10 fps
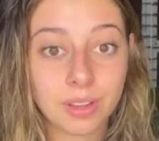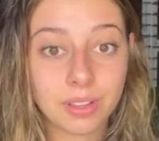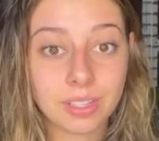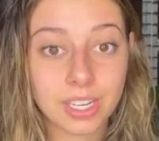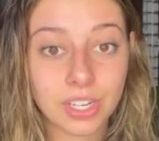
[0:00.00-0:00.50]

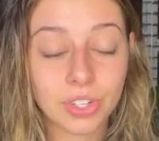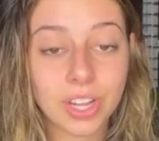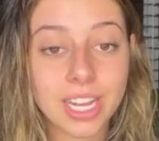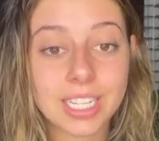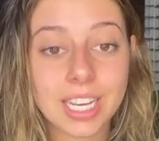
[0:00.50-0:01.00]
central
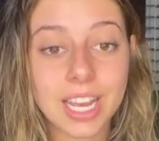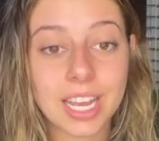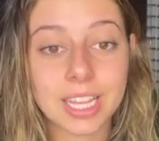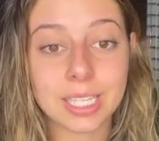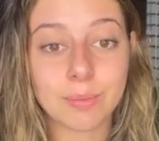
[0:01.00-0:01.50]
idea
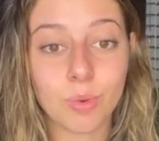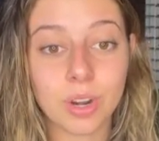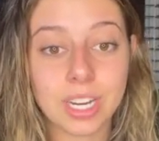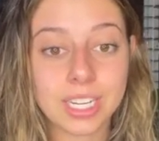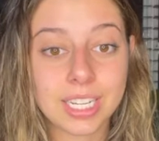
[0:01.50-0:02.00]
and the
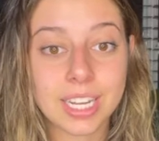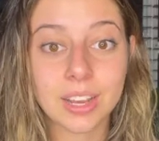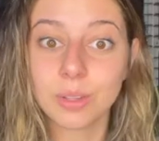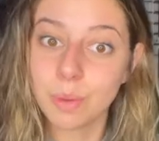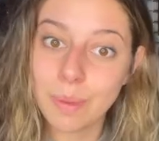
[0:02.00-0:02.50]
supporting
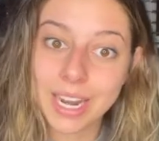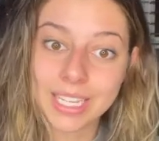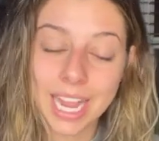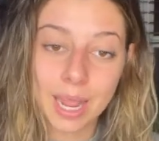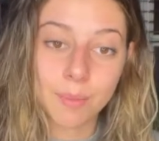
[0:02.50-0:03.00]
details. We made a
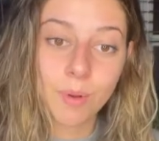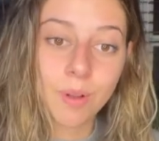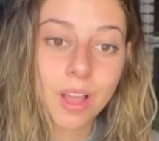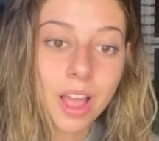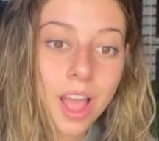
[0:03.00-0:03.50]

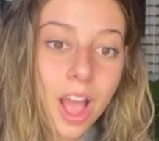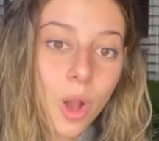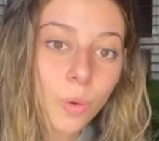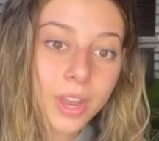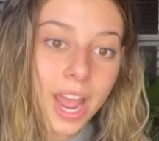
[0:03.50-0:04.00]
table.
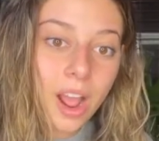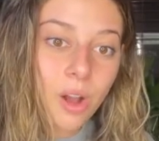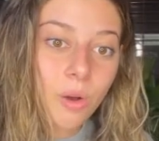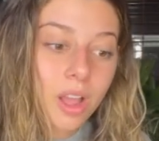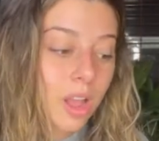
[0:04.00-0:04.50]
Well,
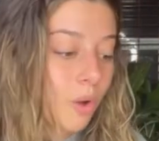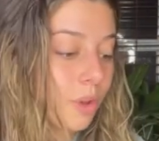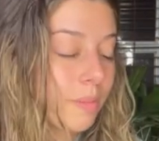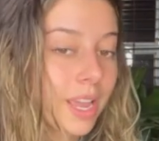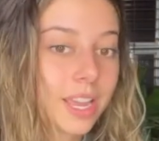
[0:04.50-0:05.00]
now
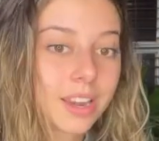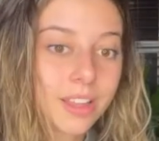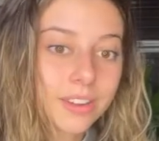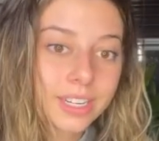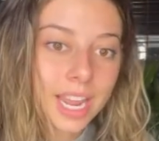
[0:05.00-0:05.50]
we make
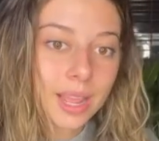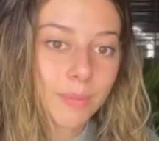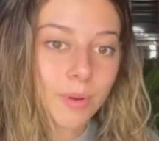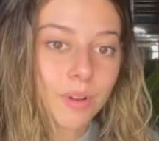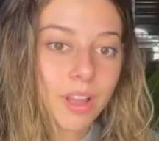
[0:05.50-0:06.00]
another
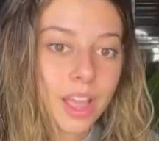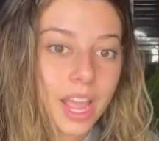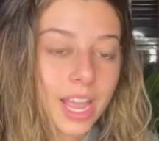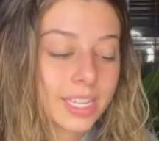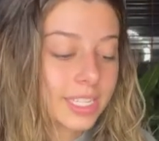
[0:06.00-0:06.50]
table
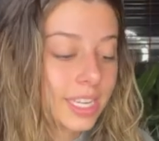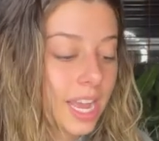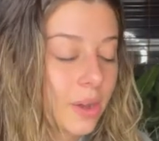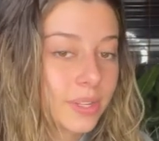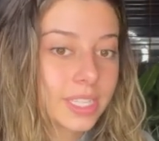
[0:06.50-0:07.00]
and see how it